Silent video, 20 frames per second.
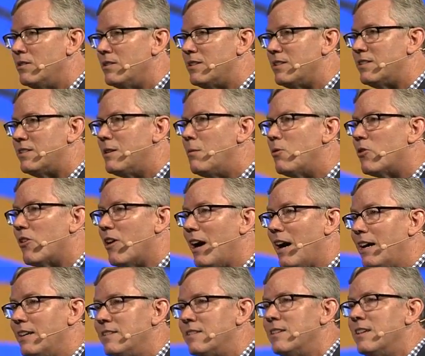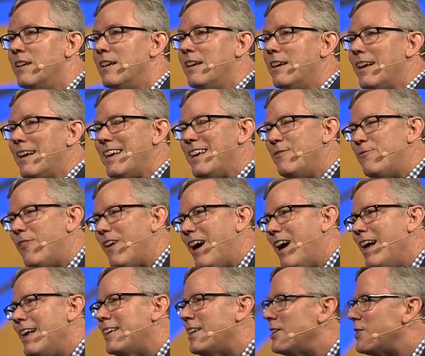to summarize, if
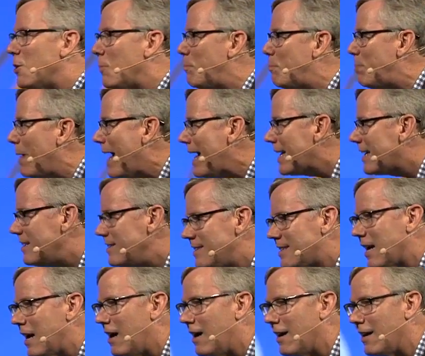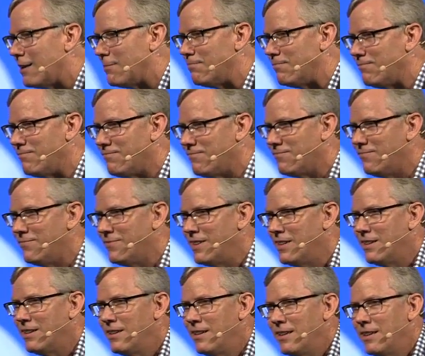I could go back in time
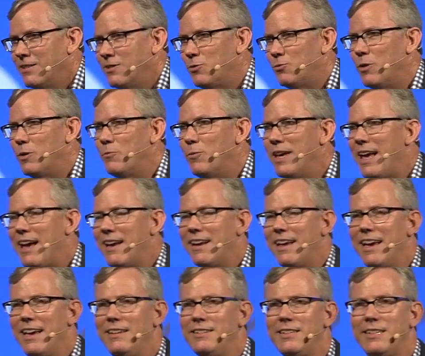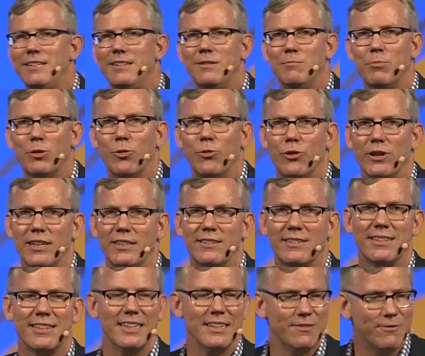to when we had 18
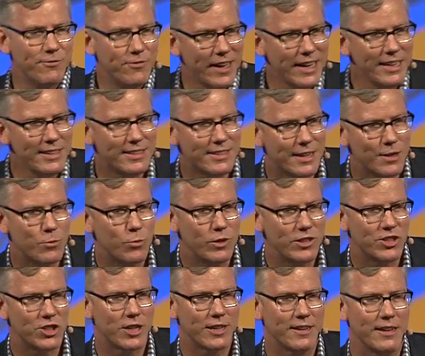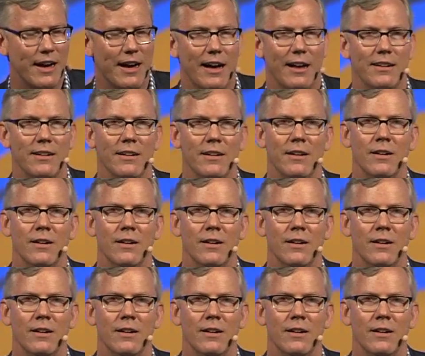employees, the advice I wish I got